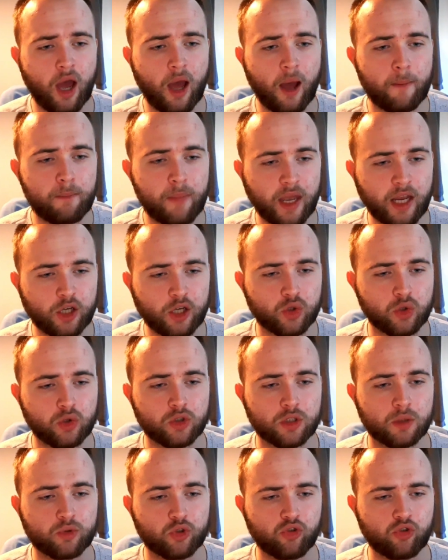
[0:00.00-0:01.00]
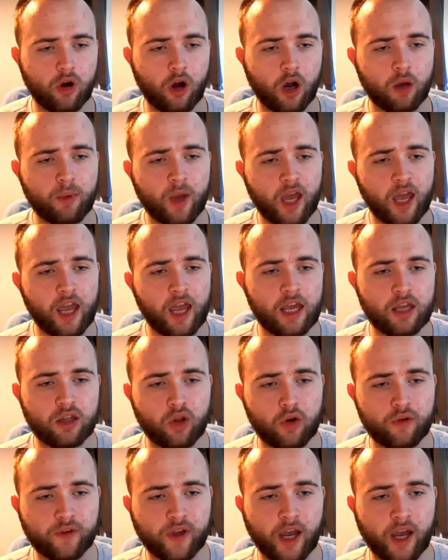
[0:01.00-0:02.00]
make sure to subscribe, hit the
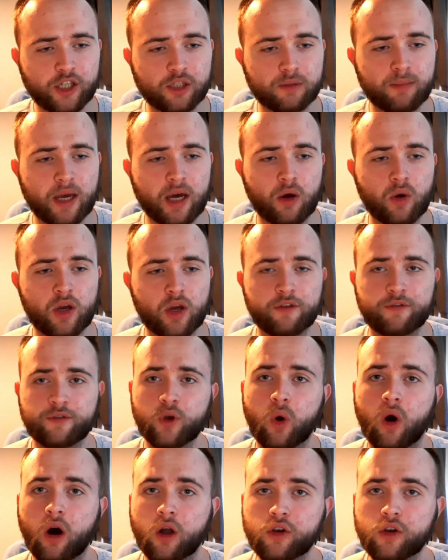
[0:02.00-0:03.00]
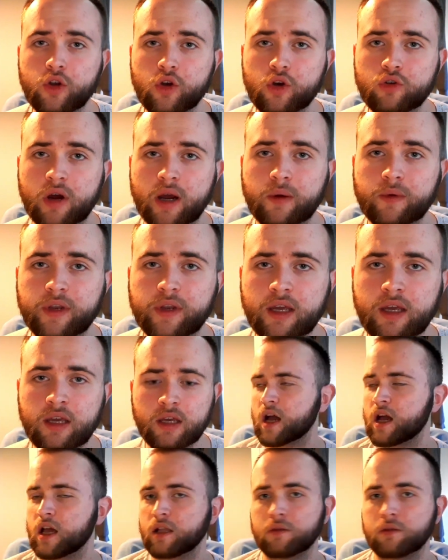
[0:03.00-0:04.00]
notification bell if you are new around here,
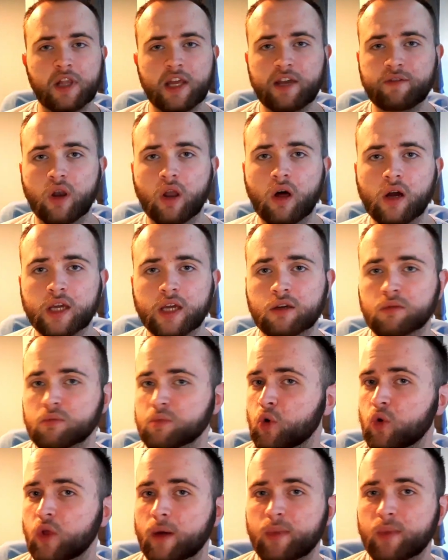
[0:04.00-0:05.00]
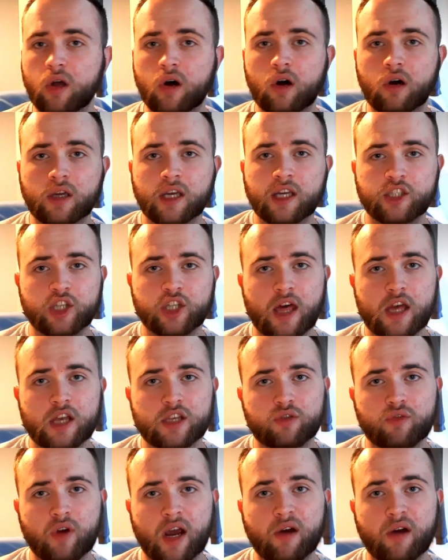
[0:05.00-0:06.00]
leave a like, all that malarkey, share this
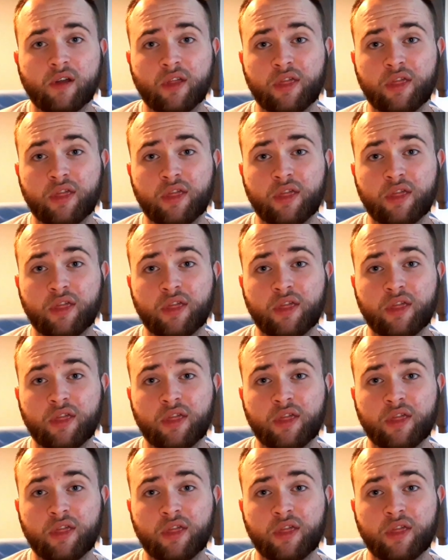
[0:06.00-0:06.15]
around.